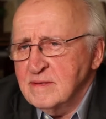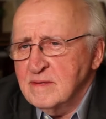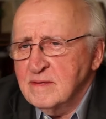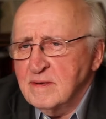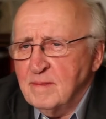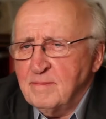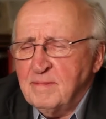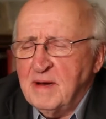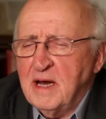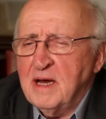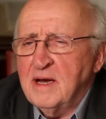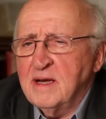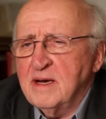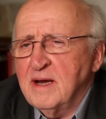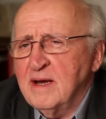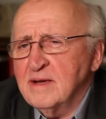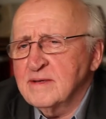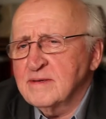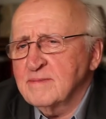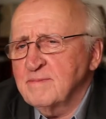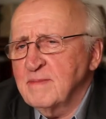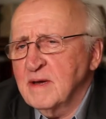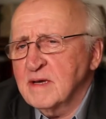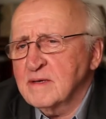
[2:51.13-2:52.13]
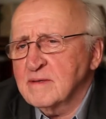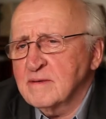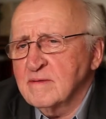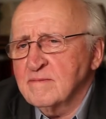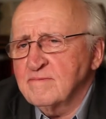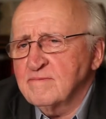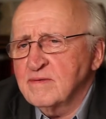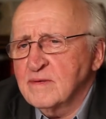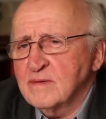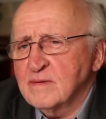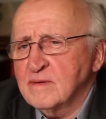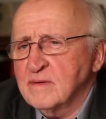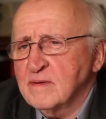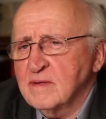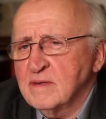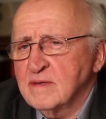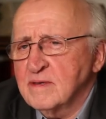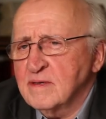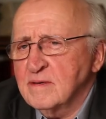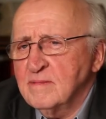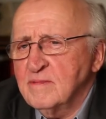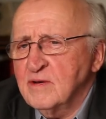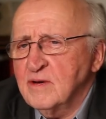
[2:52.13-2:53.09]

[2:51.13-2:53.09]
the bad aspects of pluralism